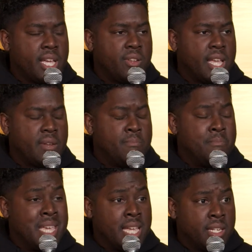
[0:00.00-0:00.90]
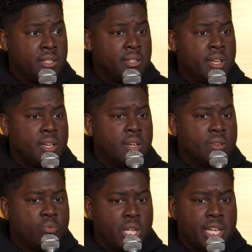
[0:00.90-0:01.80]
and and mend
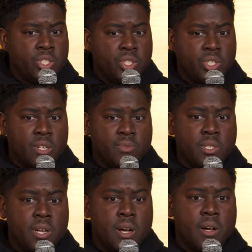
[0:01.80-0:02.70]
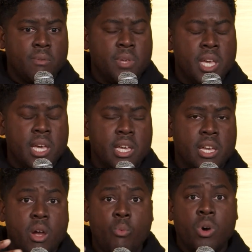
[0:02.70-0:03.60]
relationships um,
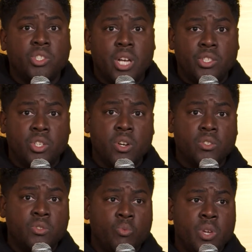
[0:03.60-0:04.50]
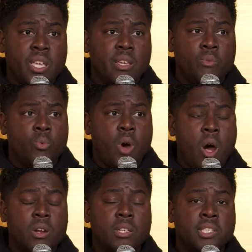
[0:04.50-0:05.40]
here at one shot church we
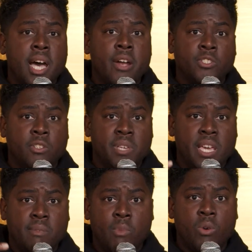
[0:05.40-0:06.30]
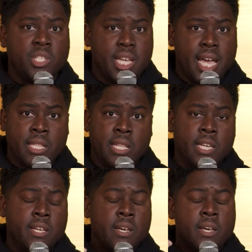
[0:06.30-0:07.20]
our desire is to be a
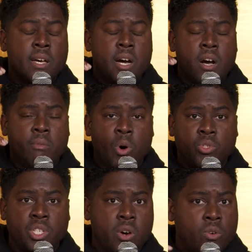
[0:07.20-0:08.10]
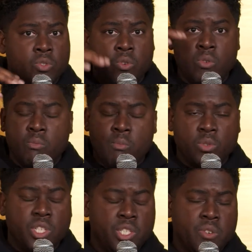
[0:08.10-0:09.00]
multi-ethnic uh, multicultural
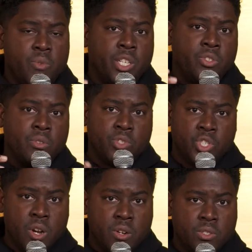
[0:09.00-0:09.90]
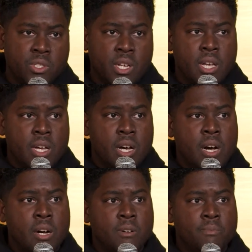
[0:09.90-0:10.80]
multi-generational church
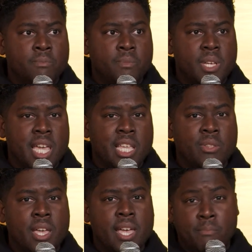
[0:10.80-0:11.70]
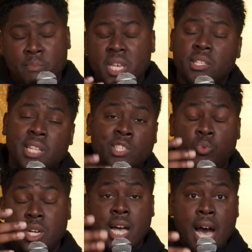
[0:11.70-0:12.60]
um, and because
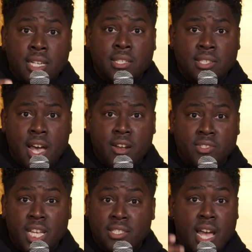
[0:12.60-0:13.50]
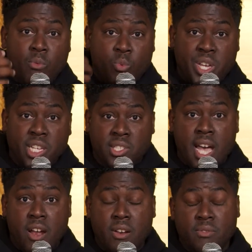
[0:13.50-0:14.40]
that's what god desires that's not what we
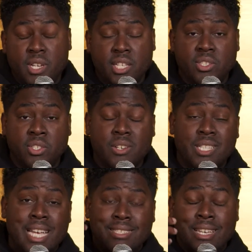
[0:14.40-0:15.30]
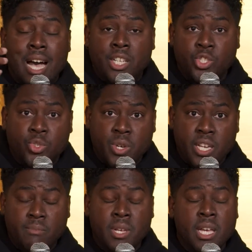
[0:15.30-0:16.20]
desire necessarily that's god's
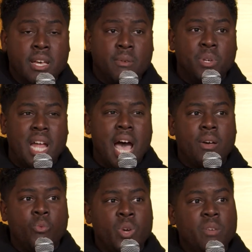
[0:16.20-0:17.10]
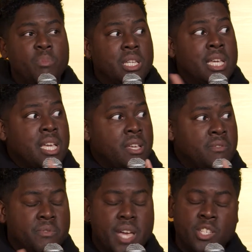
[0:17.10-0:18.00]
dream but I, we
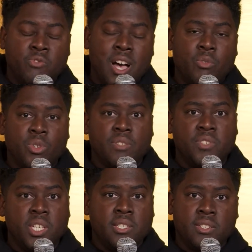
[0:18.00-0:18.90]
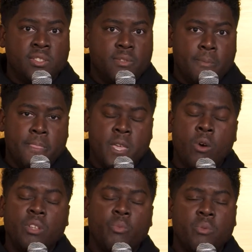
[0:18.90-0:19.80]
believe, as followers of Jesus, the
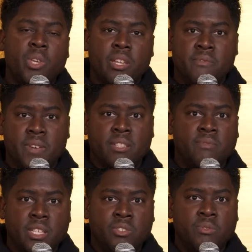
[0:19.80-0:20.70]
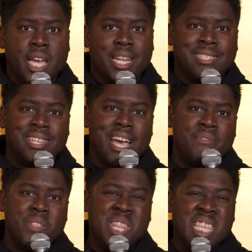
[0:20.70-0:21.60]
only way we can effectively do that is to
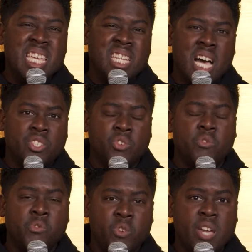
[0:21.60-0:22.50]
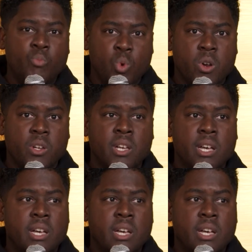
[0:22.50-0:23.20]
have a theological framework